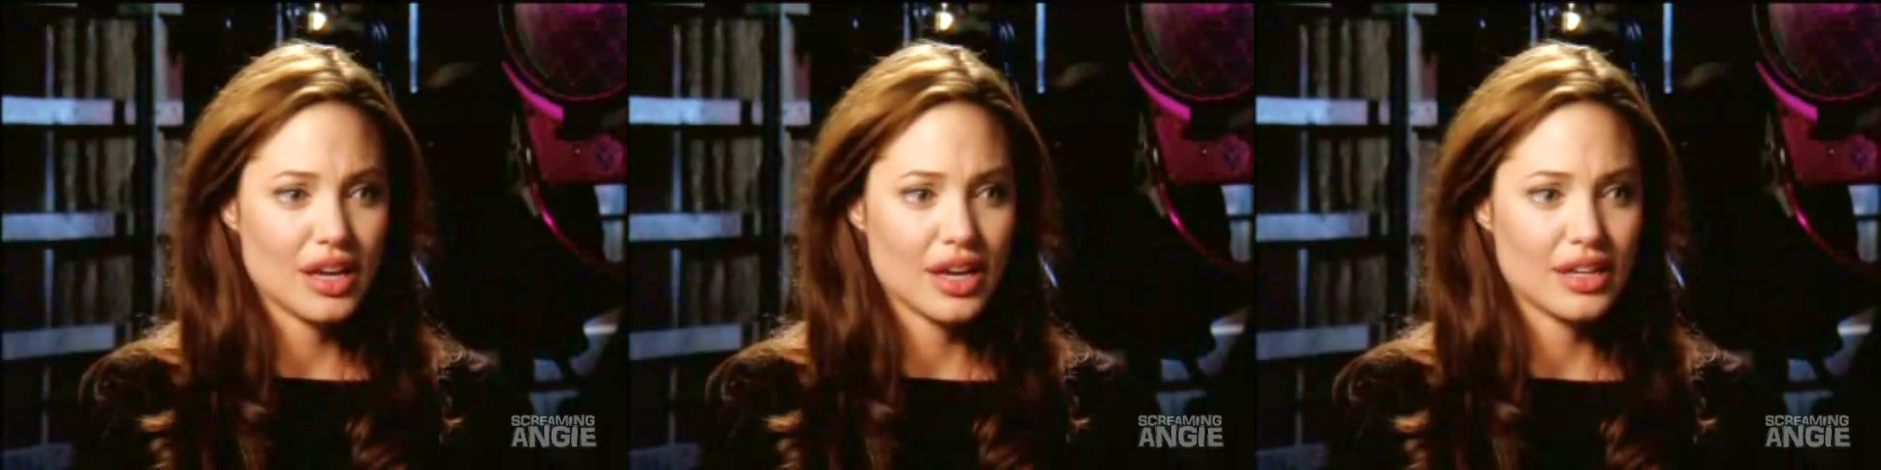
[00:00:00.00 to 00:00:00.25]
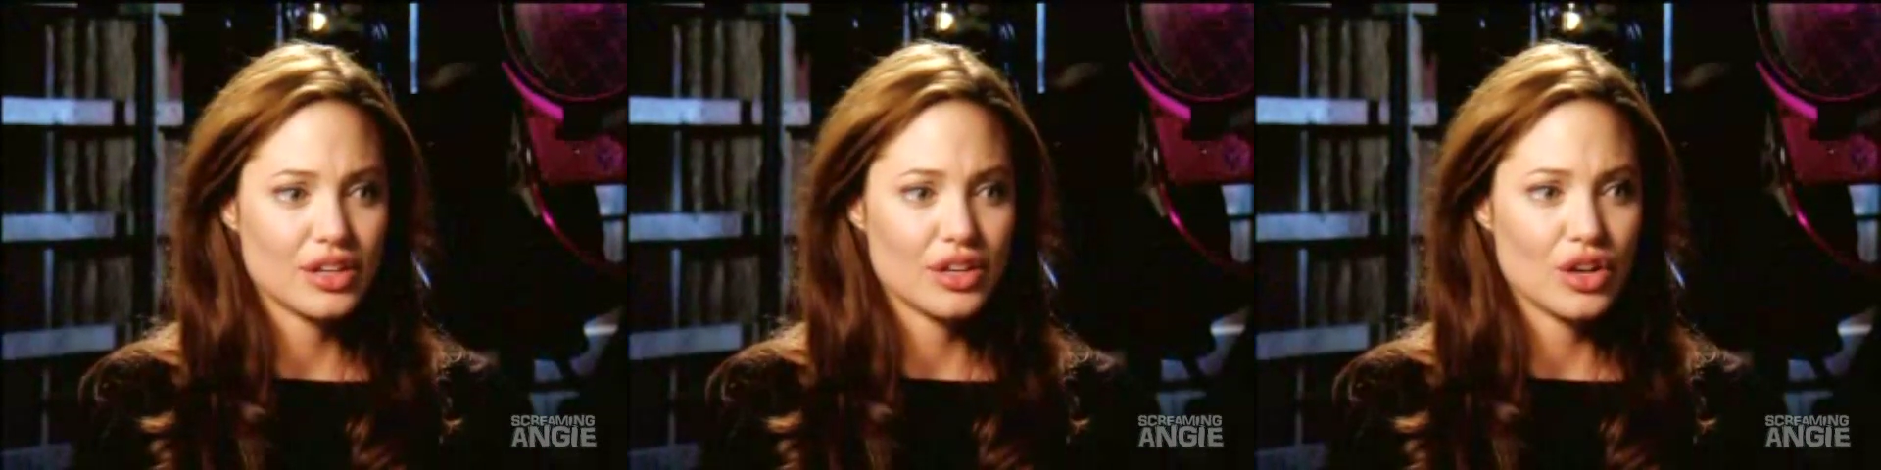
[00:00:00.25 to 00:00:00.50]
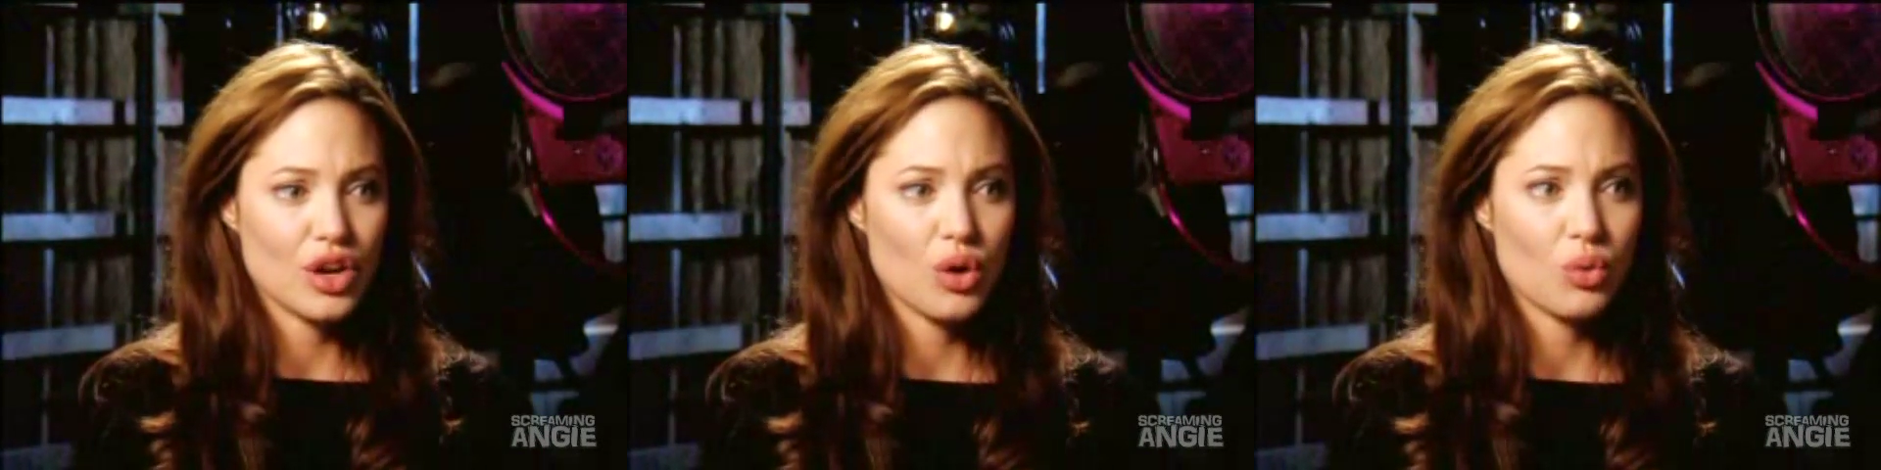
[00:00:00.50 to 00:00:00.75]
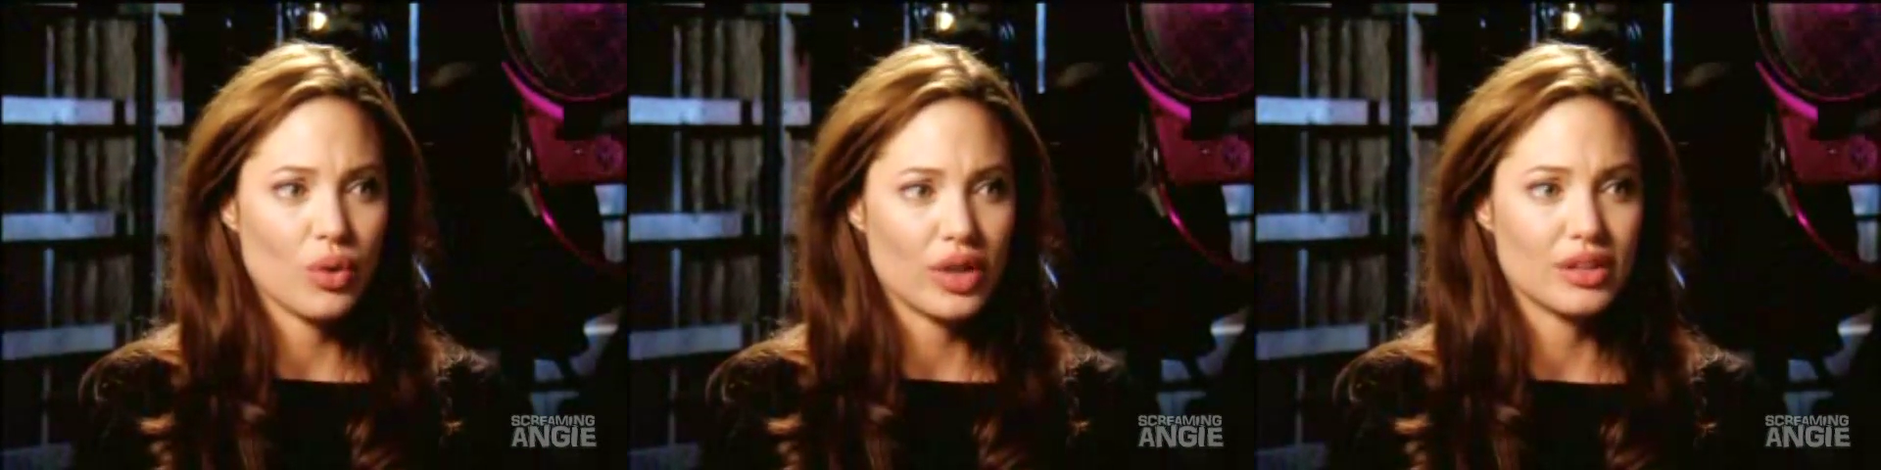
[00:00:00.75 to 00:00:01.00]
I didn't know
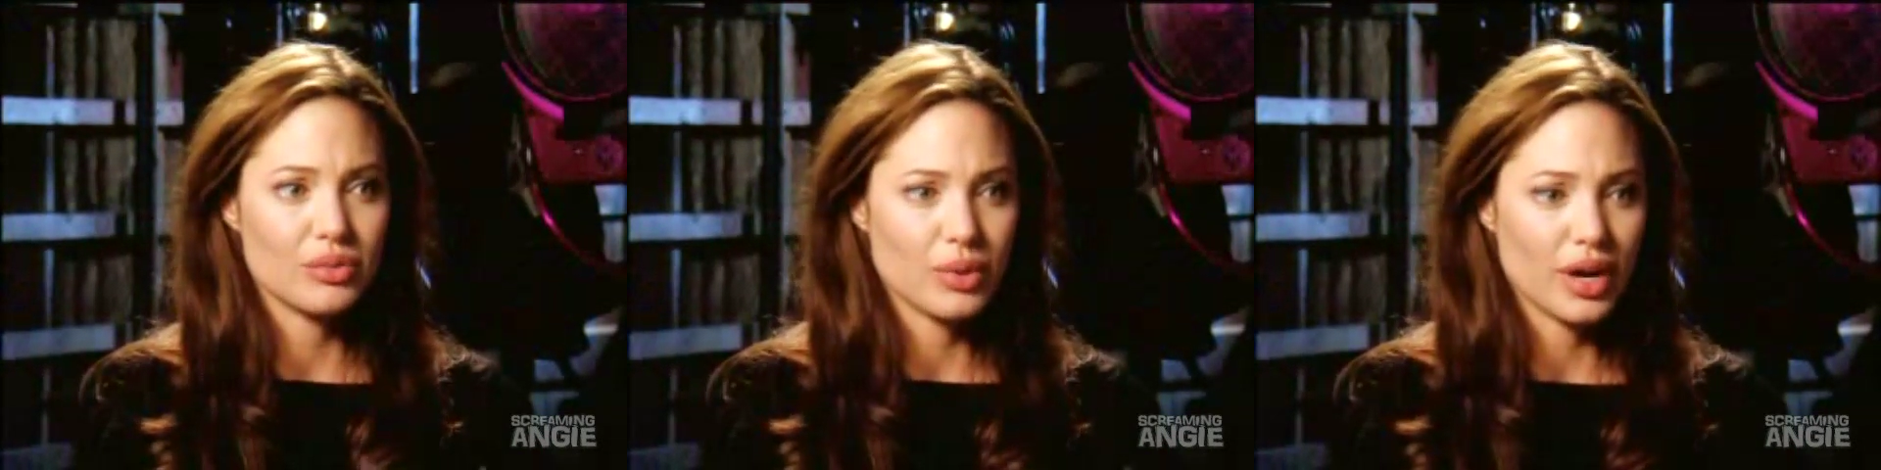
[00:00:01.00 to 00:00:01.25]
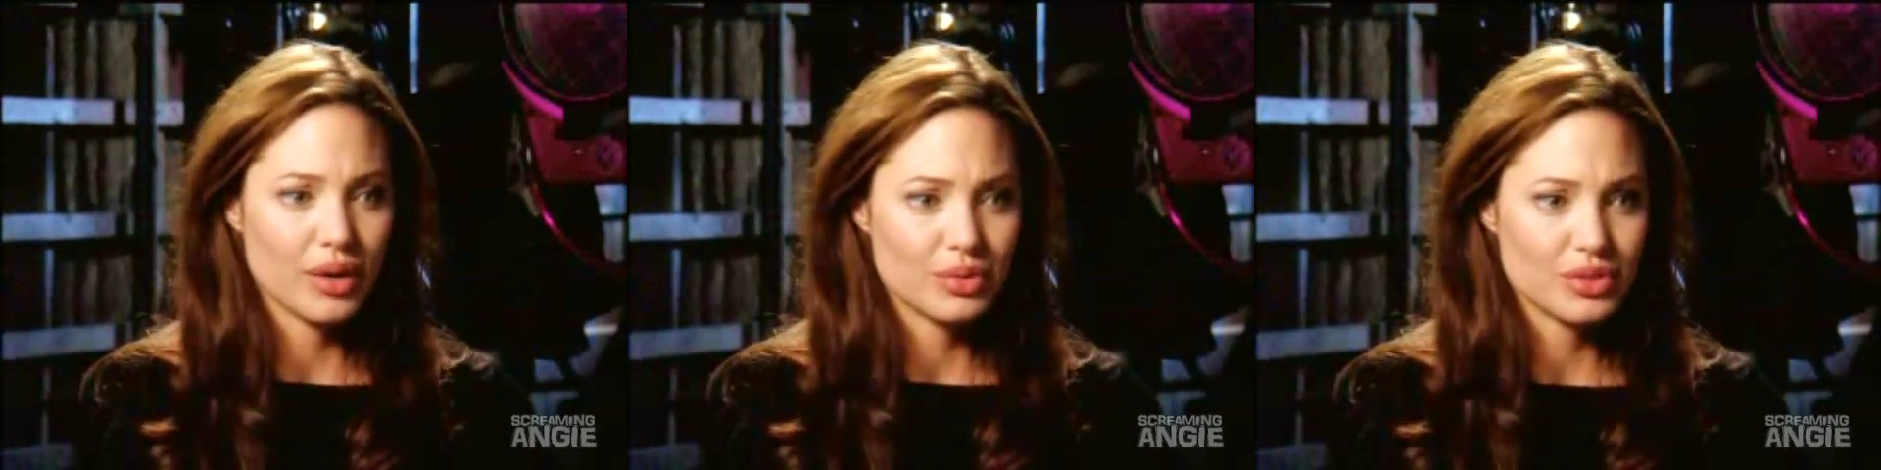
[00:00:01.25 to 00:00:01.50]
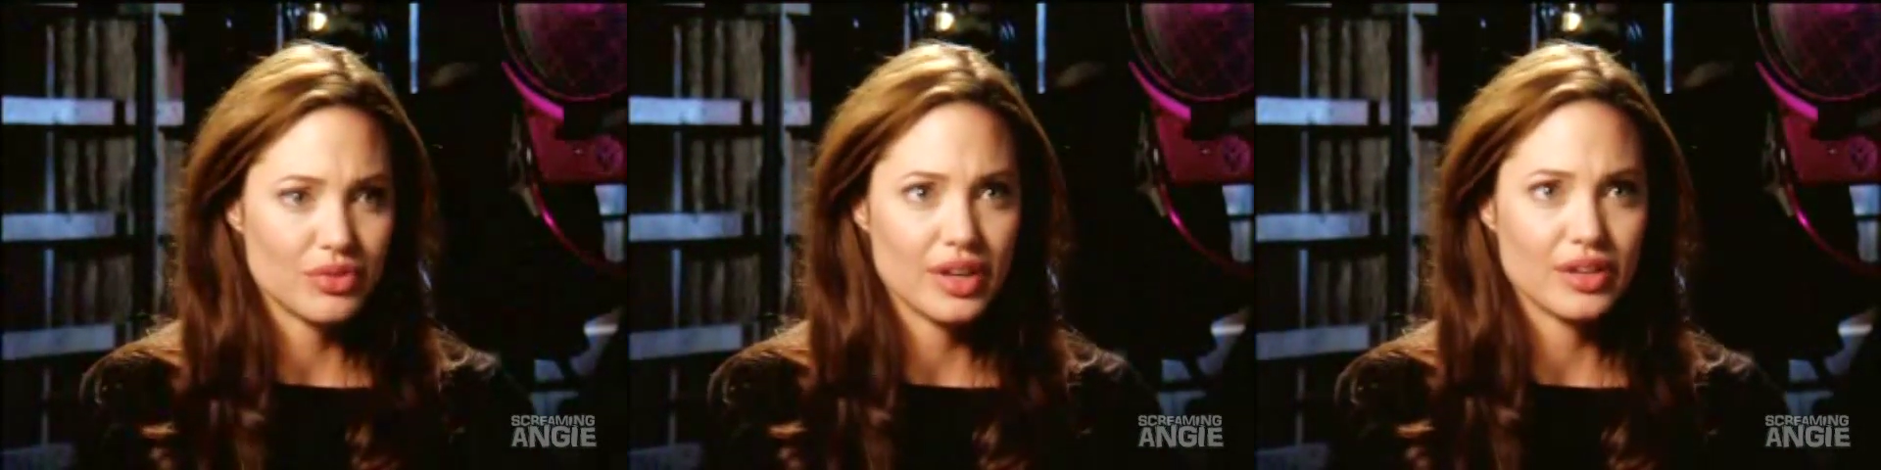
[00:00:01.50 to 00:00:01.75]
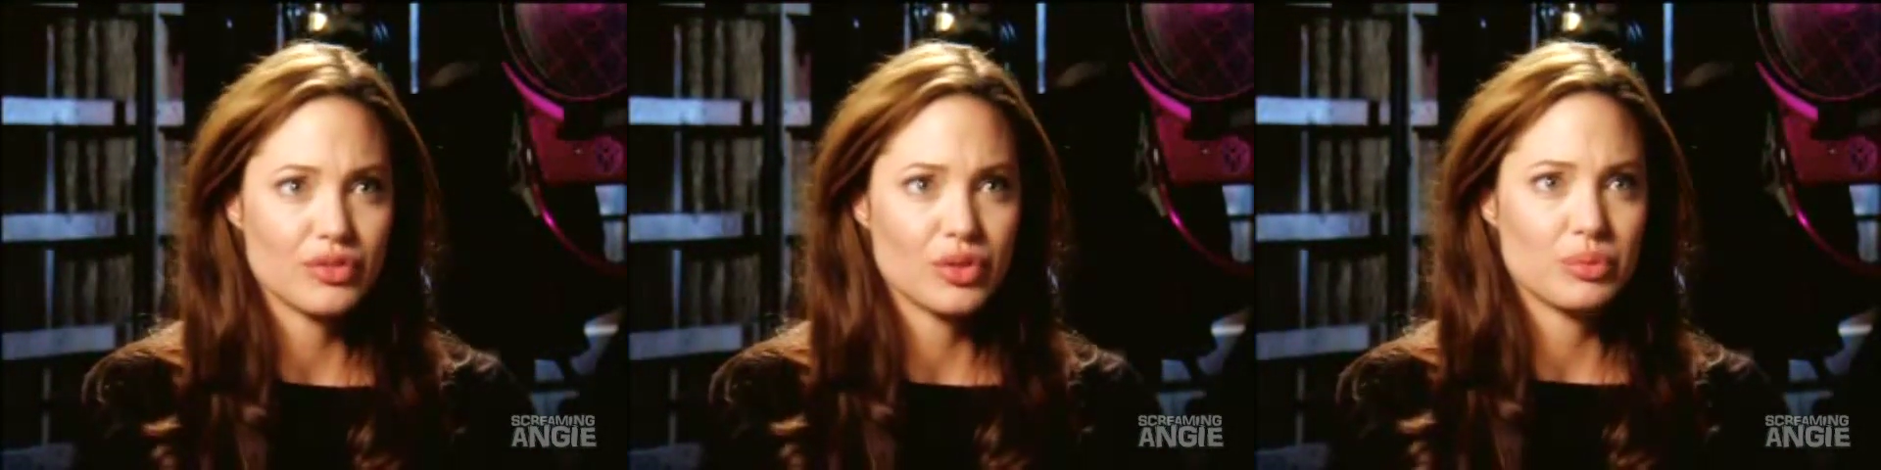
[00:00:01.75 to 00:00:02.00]
what I was
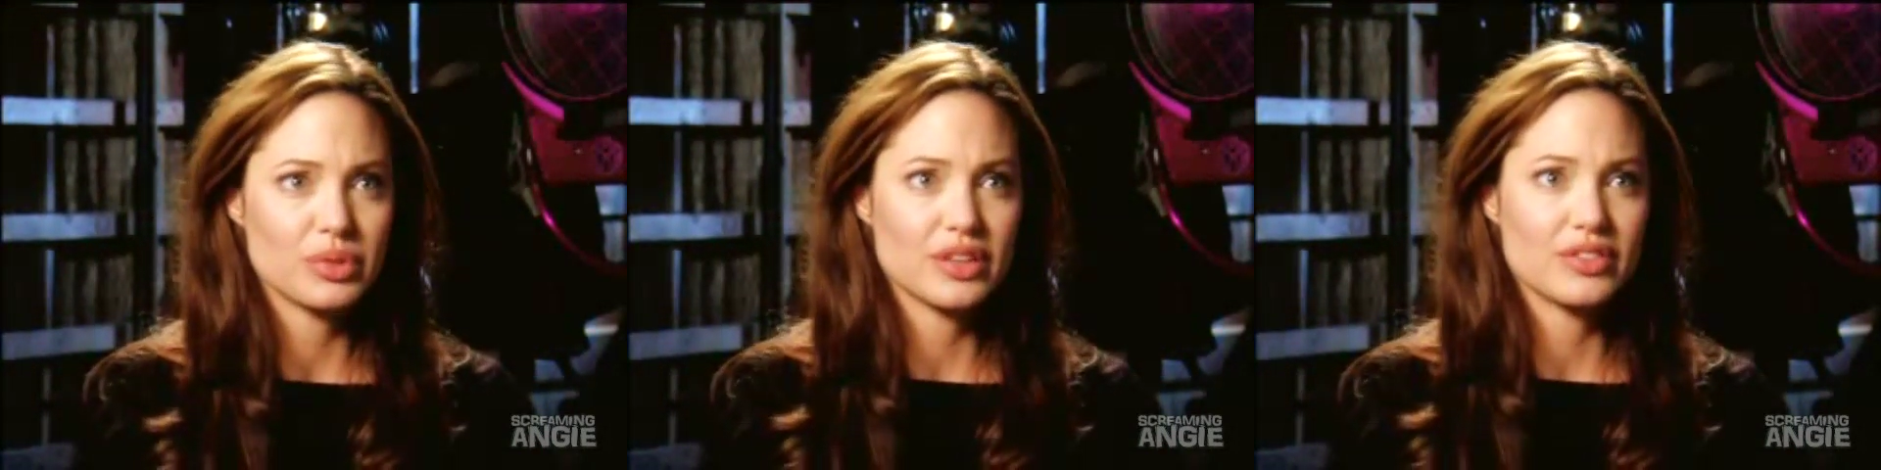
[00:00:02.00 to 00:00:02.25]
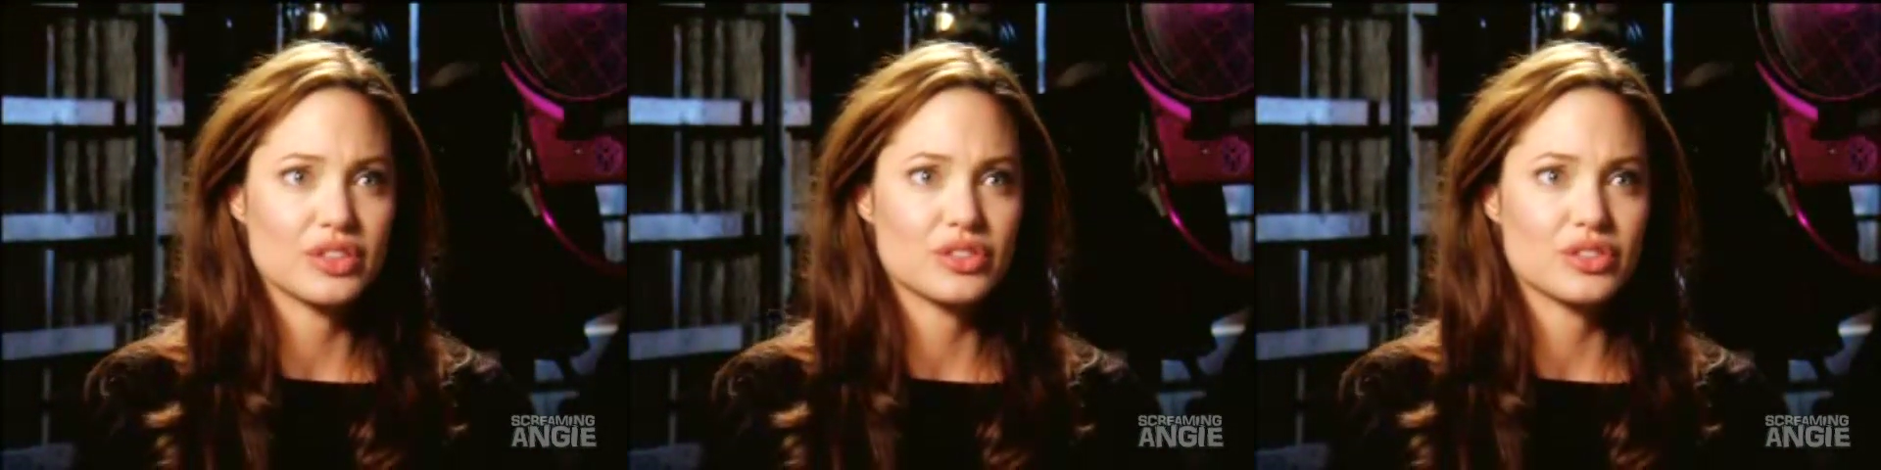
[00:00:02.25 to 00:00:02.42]
fighting for or believing.